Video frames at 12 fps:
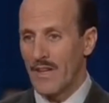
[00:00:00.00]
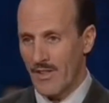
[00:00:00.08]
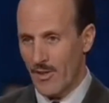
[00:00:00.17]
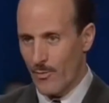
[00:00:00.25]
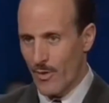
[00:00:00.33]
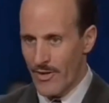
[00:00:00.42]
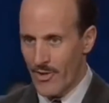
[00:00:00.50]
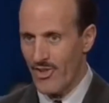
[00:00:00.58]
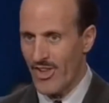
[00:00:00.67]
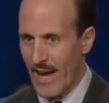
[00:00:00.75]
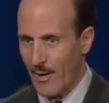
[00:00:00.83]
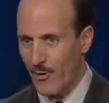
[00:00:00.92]
because his brother's
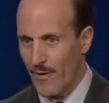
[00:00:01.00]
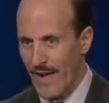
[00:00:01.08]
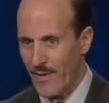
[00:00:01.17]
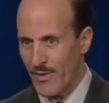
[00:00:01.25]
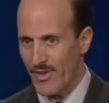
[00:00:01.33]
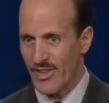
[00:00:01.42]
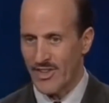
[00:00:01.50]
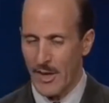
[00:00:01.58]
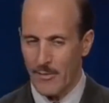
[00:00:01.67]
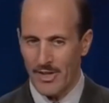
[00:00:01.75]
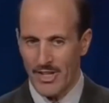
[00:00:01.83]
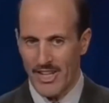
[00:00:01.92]
sacrifice was
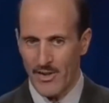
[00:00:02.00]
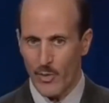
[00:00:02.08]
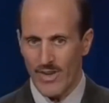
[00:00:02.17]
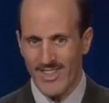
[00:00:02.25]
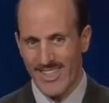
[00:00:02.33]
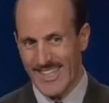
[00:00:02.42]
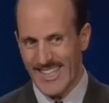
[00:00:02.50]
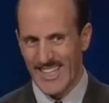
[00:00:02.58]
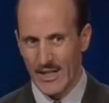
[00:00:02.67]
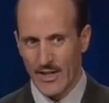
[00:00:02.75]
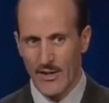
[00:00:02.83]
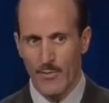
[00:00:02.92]
accepted, his wasn't. He
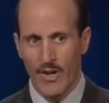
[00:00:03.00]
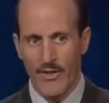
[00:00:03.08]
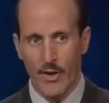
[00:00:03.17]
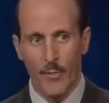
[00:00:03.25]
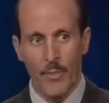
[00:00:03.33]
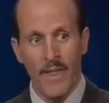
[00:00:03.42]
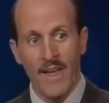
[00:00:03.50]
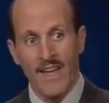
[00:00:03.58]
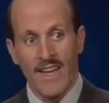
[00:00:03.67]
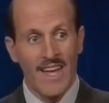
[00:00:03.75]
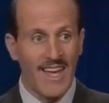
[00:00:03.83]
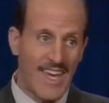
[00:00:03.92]
killed his brother.
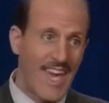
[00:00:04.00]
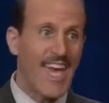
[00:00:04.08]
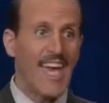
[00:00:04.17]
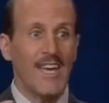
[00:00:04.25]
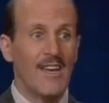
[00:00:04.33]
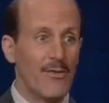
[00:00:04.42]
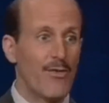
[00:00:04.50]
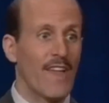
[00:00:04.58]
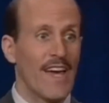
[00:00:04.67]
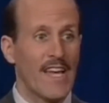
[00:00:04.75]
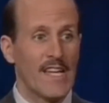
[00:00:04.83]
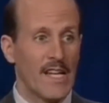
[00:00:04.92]
Cain
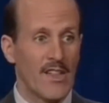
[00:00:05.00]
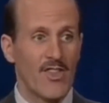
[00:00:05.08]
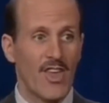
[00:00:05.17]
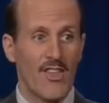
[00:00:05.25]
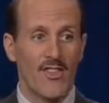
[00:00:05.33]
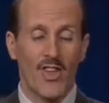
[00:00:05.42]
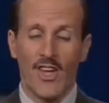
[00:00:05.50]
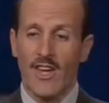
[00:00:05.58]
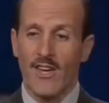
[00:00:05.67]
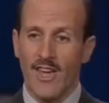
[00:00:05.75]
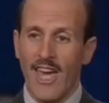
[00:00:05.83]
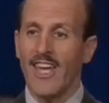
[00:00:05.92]
fled, and it says
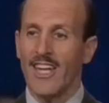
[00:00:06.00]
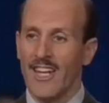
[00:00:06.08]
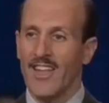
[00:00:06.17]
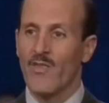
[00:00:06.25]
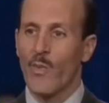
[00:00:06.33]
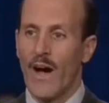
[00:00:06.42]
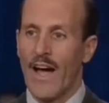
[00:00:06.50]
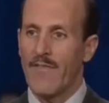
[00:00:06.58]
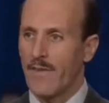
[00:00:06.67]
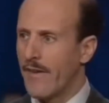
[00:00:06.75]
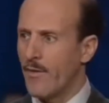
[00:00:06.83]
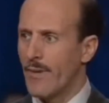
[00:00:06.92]
Cain and his
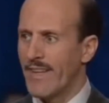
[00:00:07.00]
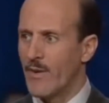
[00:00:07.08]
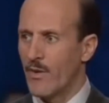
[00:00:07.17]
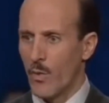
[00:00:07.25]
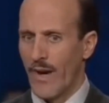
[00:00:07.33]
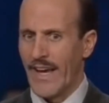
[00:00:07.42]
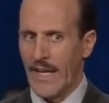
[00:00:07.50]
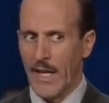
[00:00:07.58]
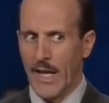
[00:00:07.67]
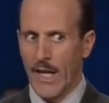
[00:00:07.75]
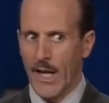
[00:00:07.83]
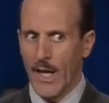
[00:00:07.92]
wife, and everybody goes, wait,
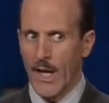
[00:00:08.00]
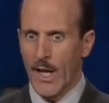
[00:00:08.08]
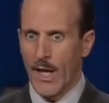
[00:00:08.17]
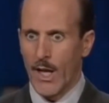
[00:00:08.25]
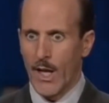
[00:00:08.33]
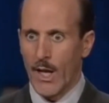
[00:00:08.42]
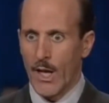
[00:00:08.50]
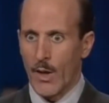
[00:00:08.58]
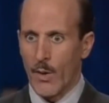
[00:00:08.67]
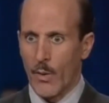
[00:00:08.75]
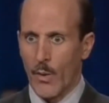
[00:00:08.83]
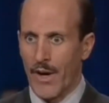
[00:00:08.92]

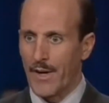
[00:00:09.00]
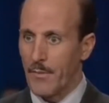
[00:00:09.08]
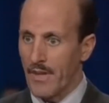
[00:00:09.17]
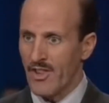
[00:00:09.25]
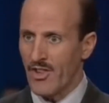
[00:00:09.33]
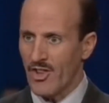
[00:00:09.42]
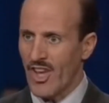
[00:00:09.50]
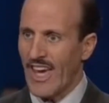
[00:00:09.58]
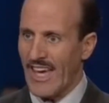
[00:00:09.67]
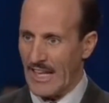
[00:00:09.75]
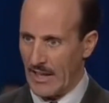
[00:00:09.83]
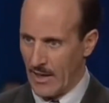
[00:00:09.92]
where did Mrs.
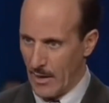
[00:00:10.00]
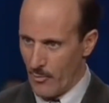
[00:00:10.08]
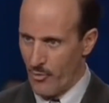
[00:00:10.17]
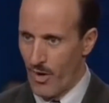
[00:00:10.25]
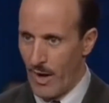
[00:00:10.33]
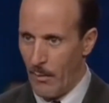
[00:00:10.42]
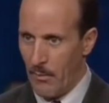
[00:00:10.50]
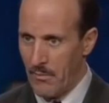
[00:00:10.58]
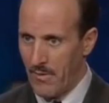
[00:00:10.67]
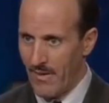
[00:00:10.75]
Cain come from?